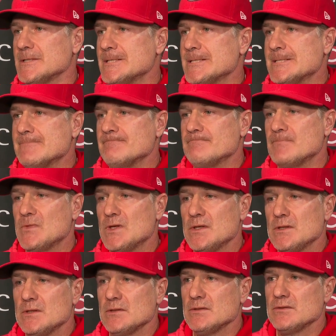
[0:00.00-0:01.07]
Um,
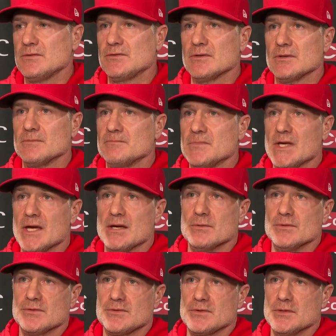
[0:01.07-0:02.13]
so yeah, it
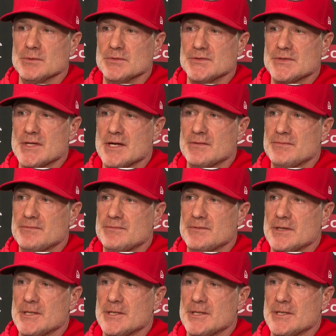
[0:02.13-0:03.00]
was it was tough.